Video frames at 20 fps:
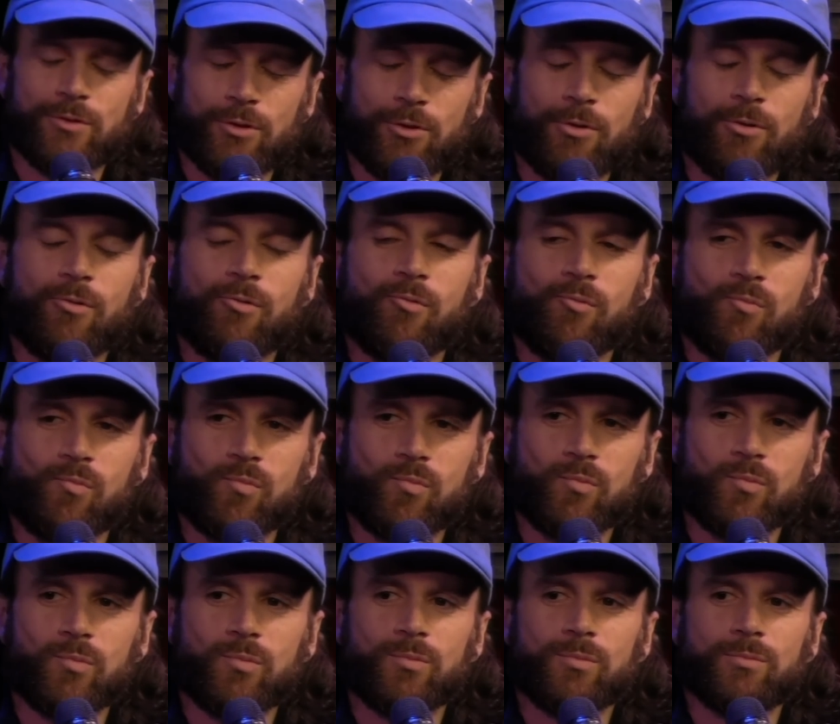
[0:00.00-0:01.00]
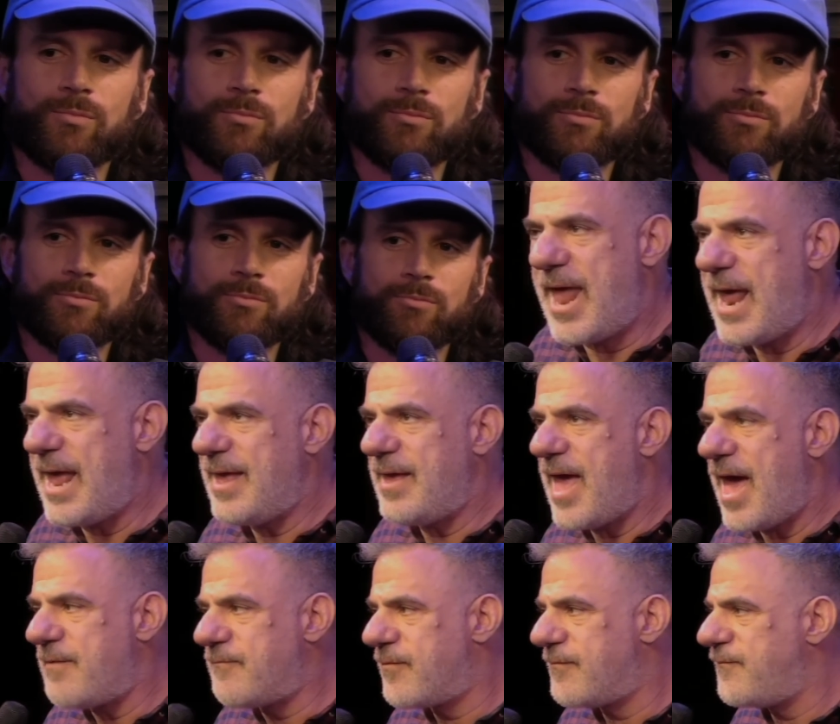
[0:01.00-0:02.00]
And I think if you're not
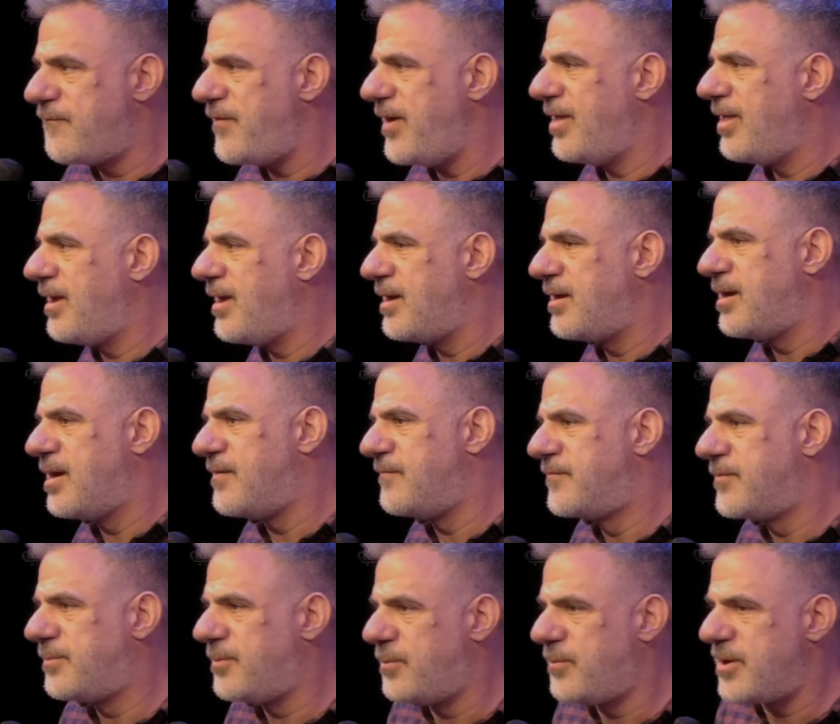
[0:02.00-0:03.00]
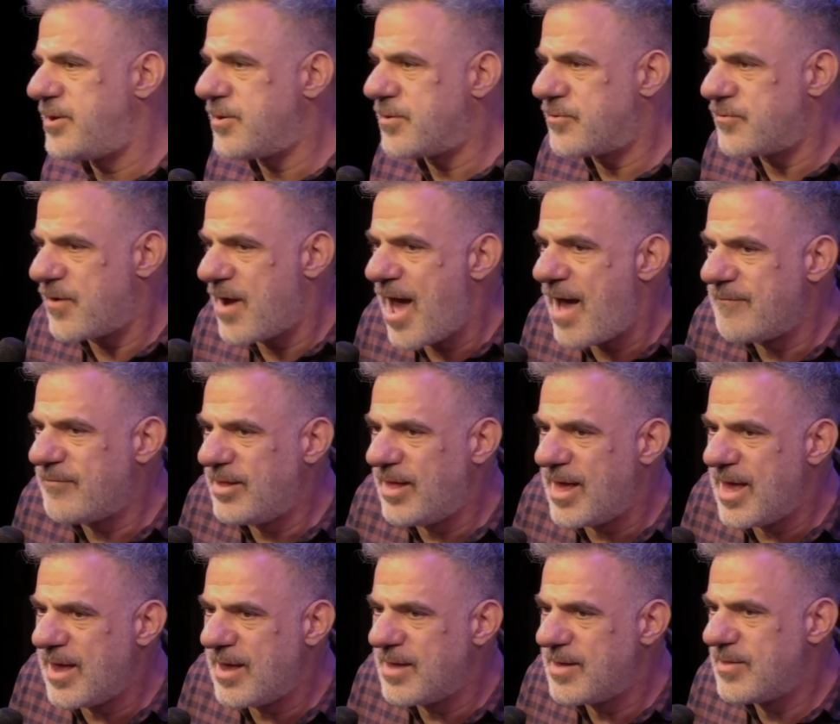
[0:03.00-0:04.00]
ever feeling uncomfortable when you're
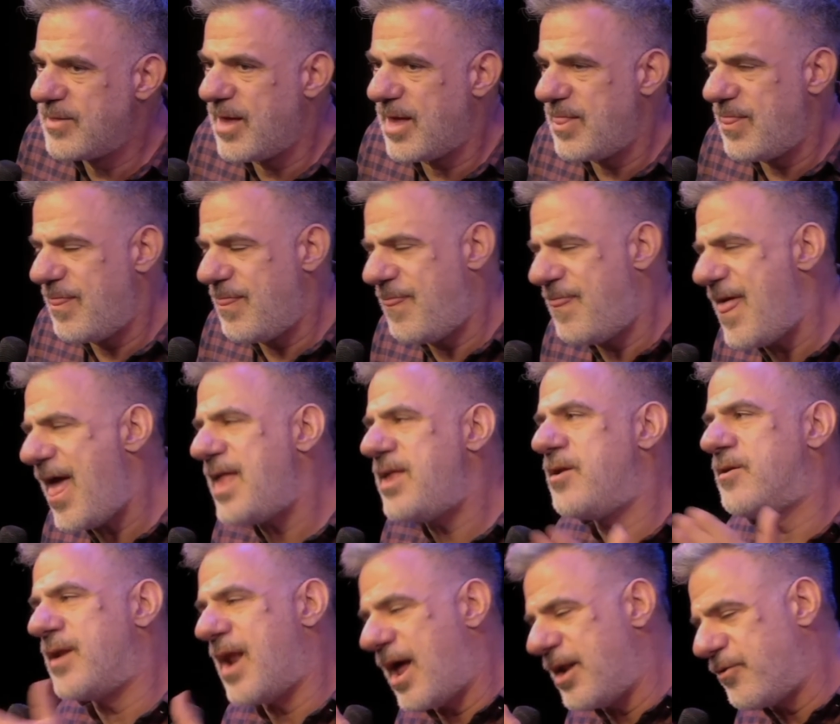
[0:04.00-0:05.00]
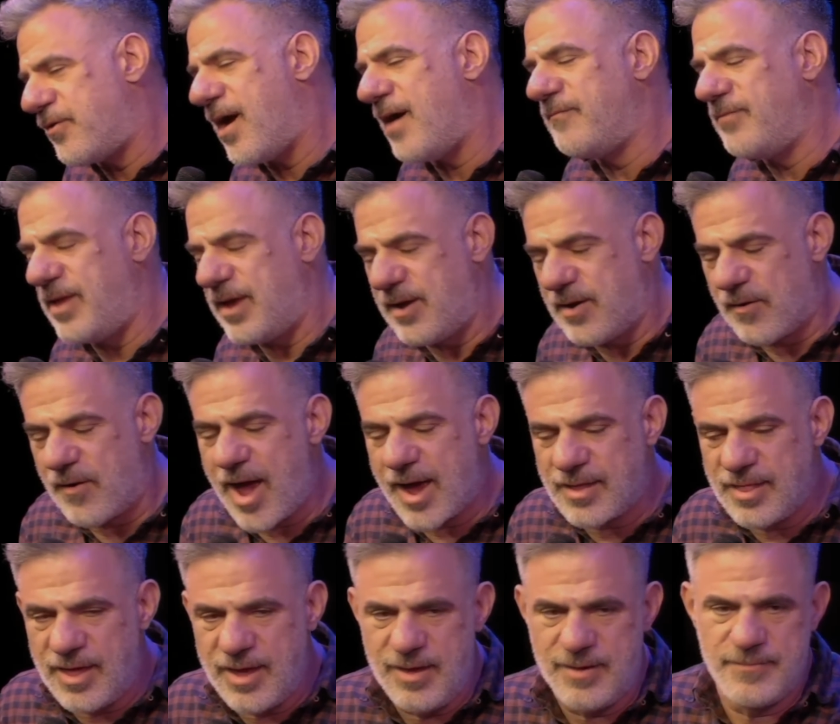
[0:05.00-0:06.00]
traveling, then, then you're not traveling
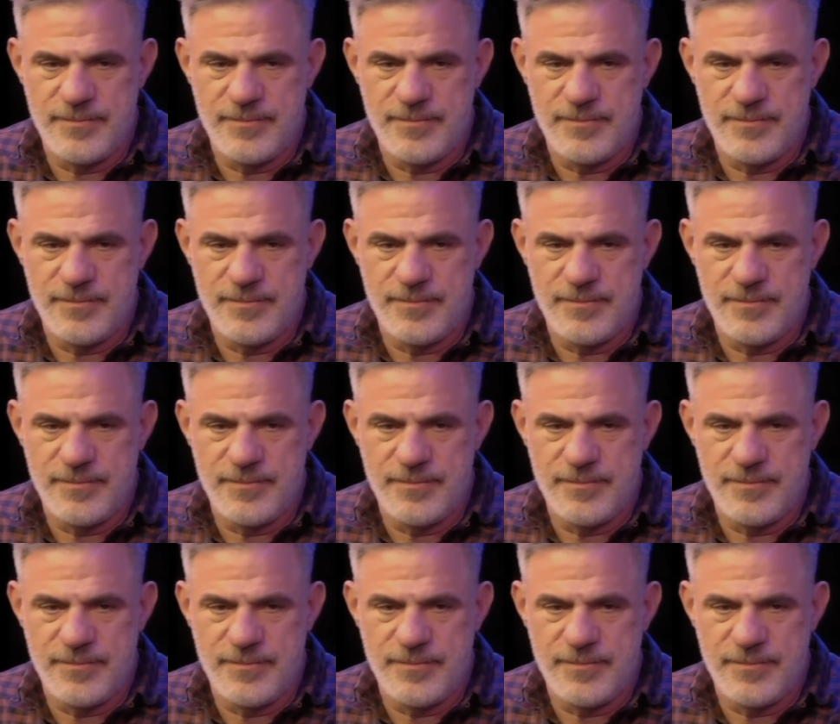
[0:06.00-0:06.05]
correctly.